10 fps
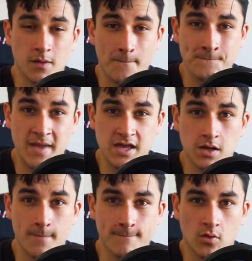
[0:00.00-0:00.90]

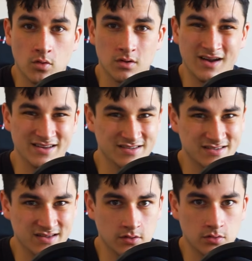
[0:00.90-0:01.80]
make more, and
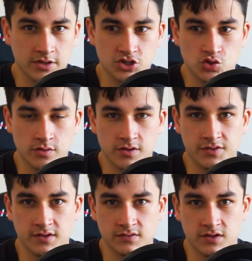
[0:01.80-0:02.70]
still enjoy the
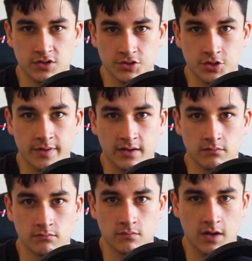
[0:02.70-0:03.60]
things that you're doing.
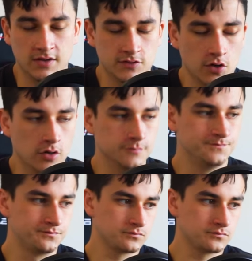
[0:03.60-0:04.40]
And so